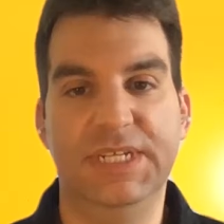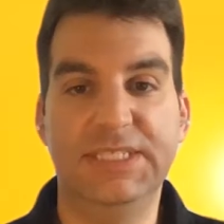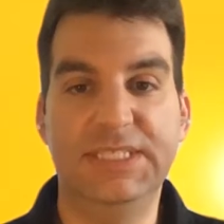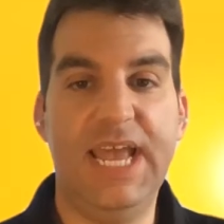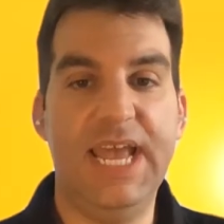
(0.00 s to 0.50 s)
and
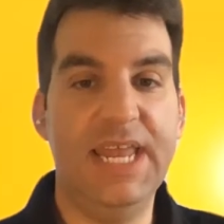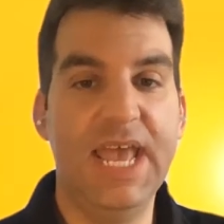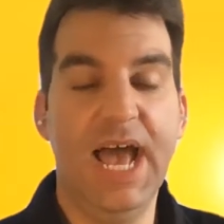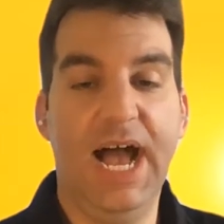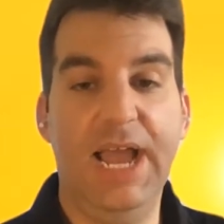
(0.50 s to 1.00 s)
instead
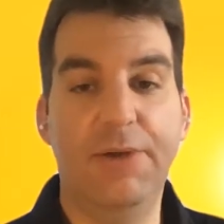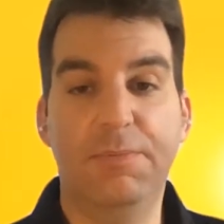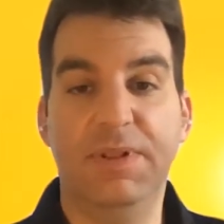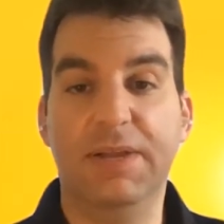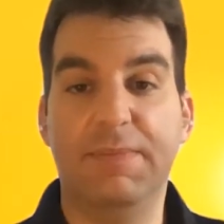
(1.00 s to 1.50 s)
I
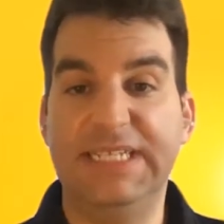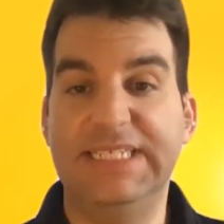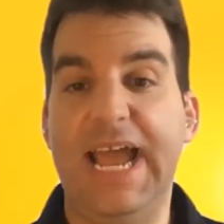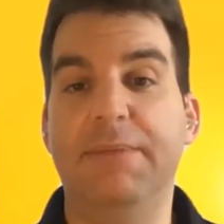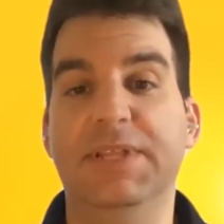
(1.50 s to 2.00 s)
would plug my
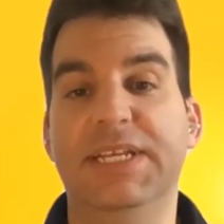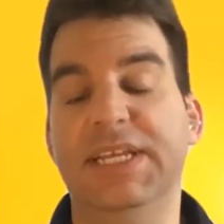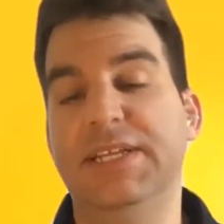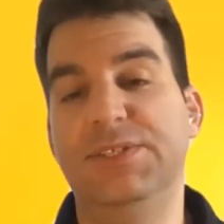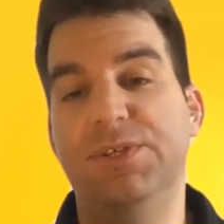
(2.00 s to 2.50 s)
tablet
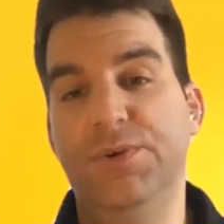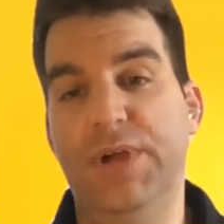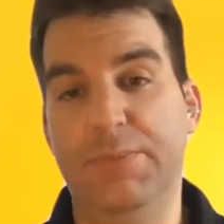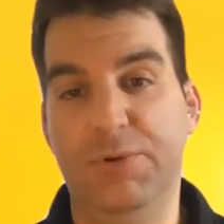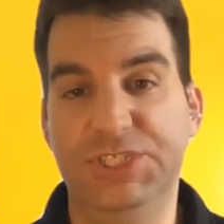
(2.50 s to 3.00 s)
into
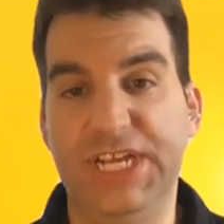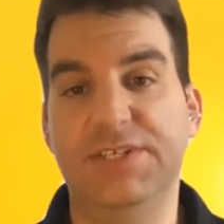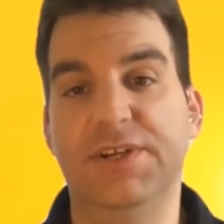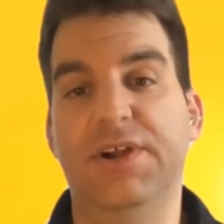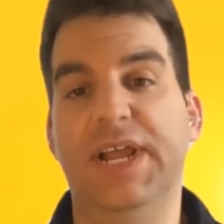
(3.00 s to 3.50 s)
a
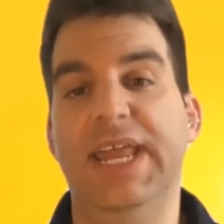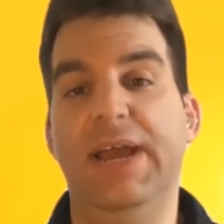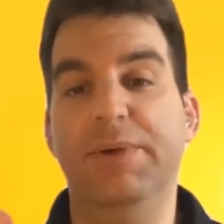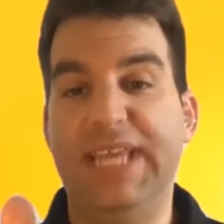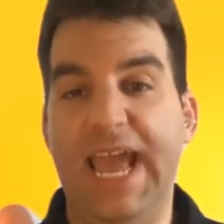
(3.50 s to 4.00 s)
projector and
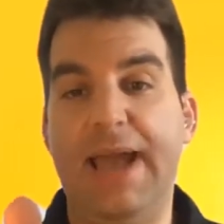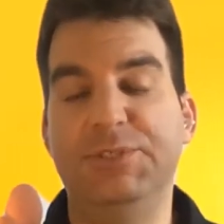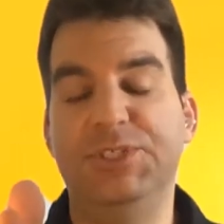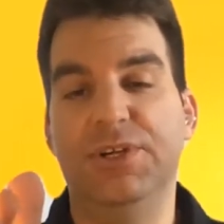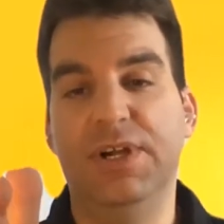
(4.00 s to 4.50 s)
I would
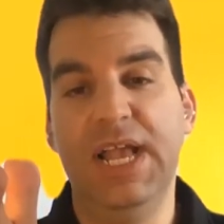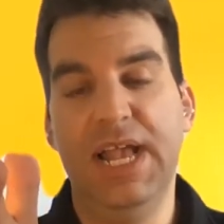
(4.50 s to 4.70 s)
capture